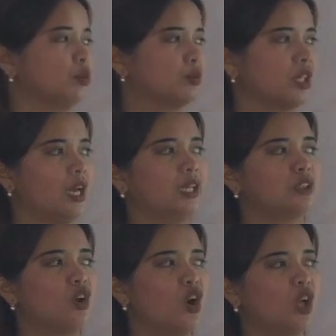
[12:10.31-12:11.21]
group
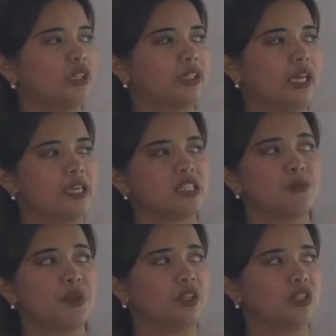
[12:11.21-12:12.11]
chat, call, text,
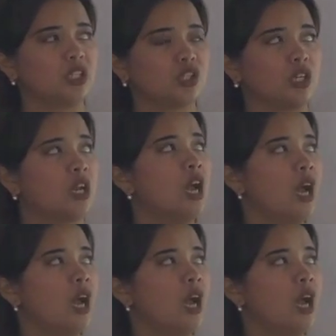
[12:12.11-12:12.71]
and peer teaching.